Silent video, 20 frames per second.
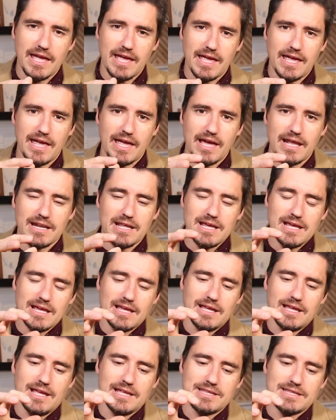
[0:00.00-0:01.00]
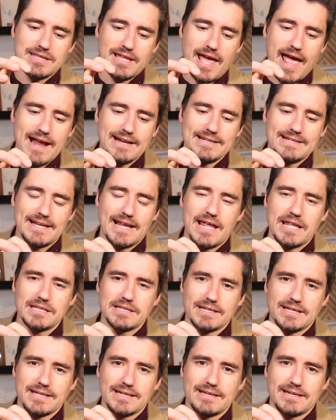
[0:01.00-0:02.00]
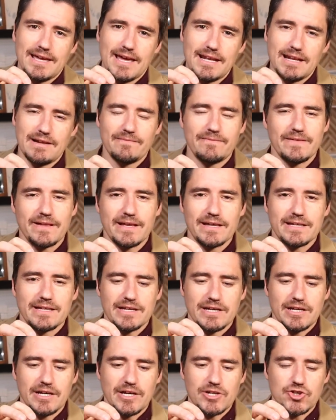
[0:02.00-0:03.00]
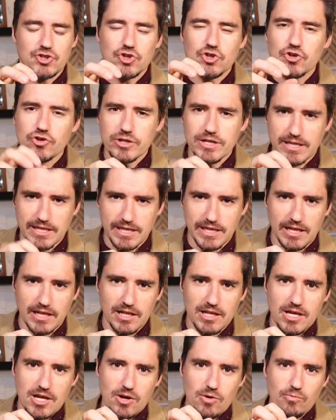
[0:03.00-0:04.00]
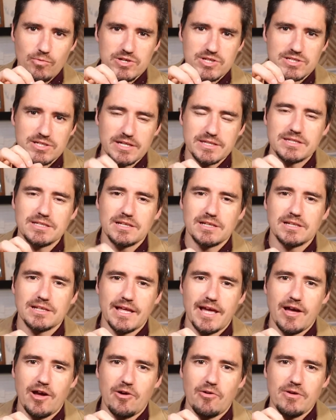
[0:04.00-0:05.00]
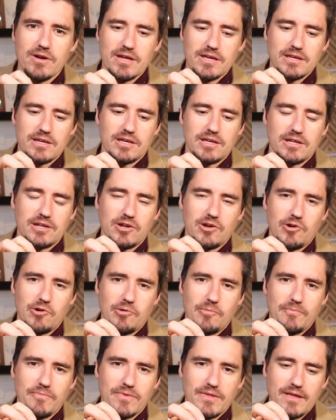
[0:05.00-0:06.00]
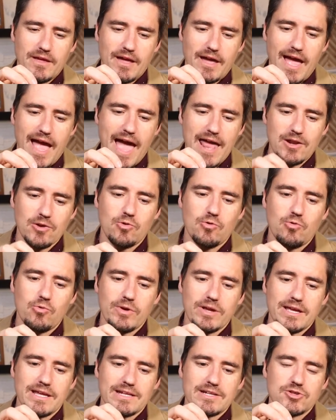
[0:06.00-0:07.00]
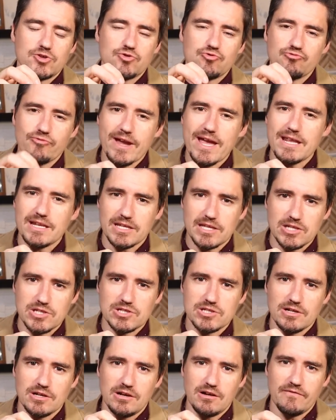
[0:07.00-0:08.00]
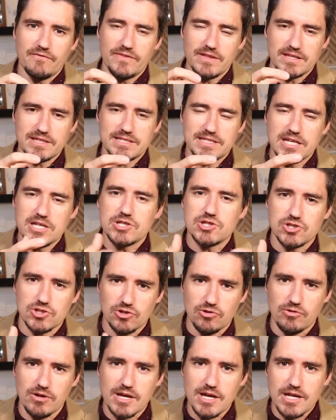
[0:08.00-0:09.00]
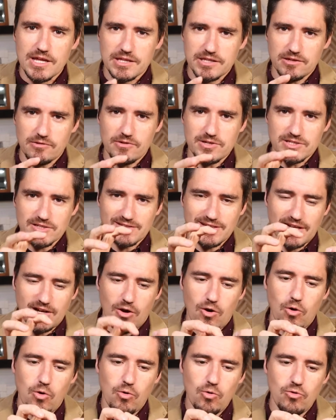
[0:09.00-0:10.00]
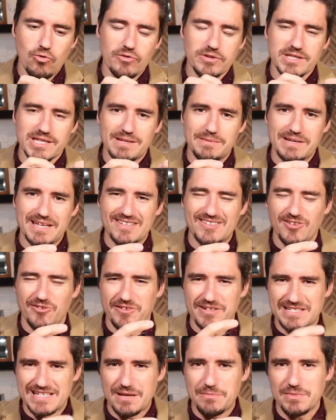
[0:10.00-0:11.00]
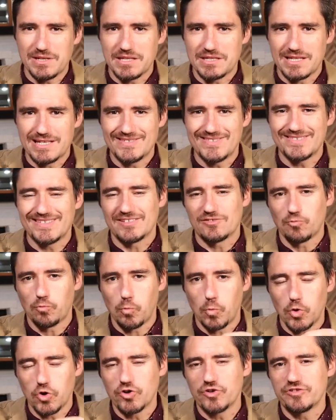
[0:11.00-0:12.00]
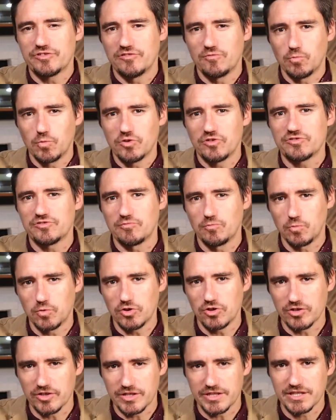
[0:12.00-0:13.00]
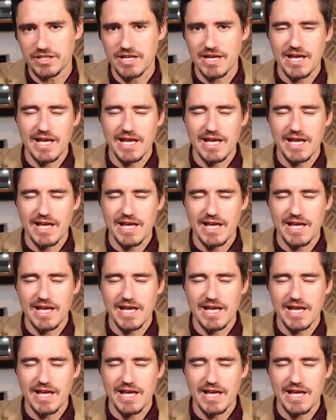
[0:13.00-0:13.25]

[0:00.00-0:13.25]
And it's acting as a kind of like a, a tourniquet, which doesn't allow, you know, adequate drainage of this tissue. So it just kind of holds it, it gets all edematous and just gets worse and worse and worse